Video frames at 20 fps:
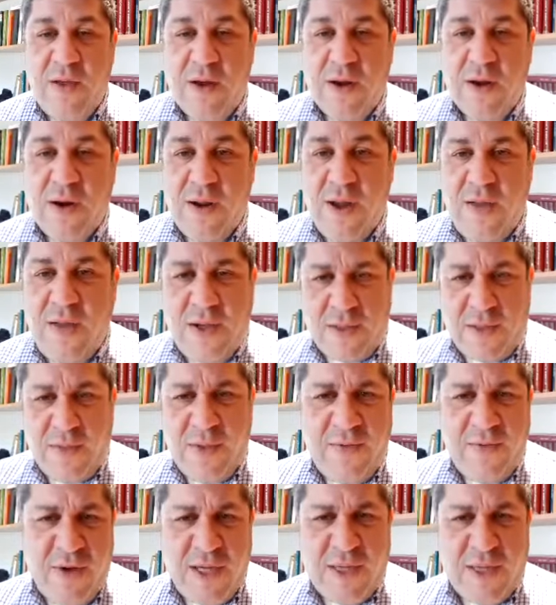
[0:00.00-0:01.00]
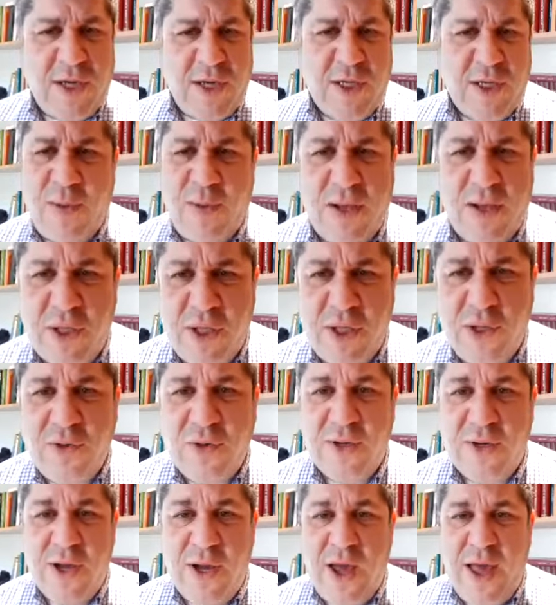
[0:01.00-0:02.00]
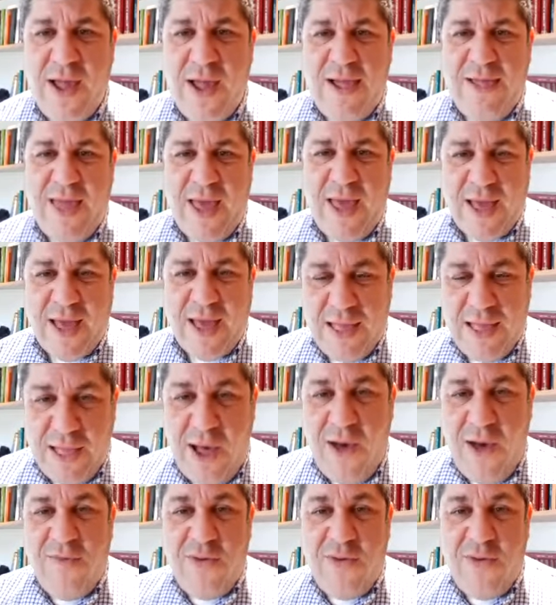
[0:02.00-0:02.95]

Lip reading: And there's something very special about children. They can love